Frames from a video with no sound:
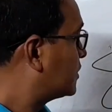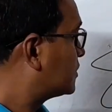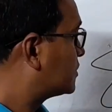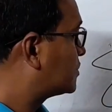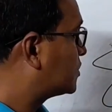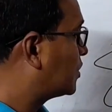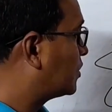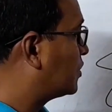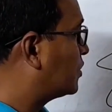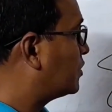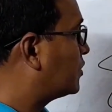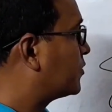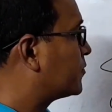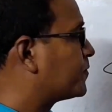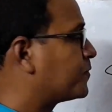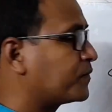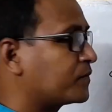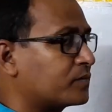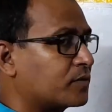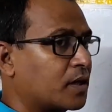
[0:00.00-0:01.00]
So
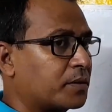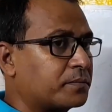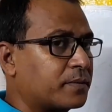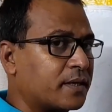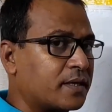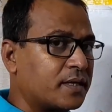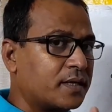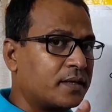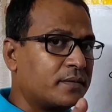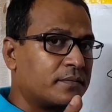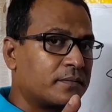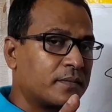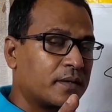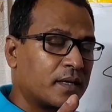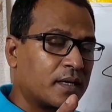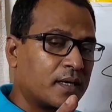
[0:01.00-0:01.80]
the very